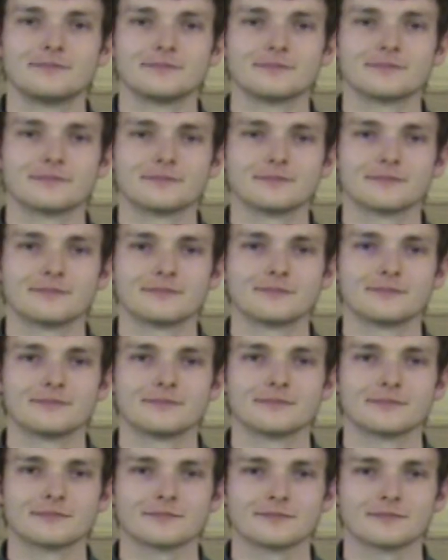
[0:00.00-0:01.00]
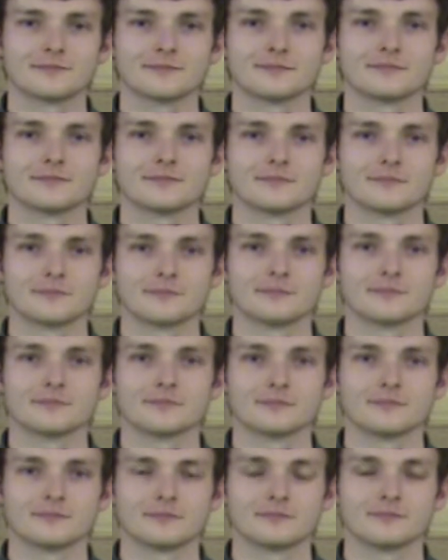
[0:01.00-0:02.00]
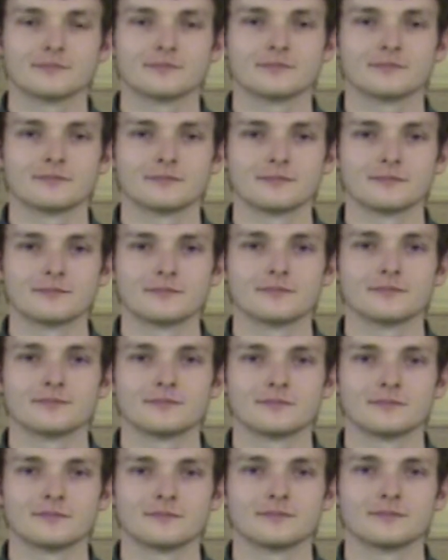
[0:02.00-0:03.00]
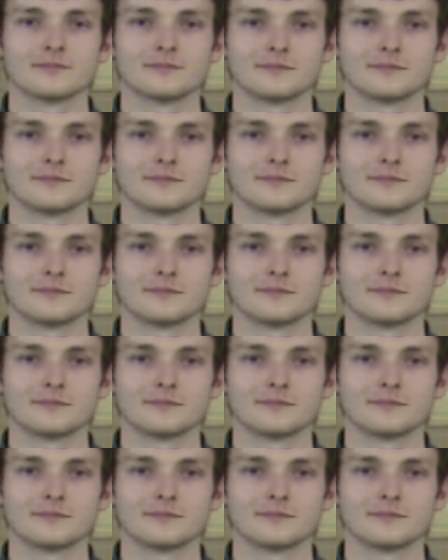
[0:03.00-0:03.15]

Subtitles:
(not speaking)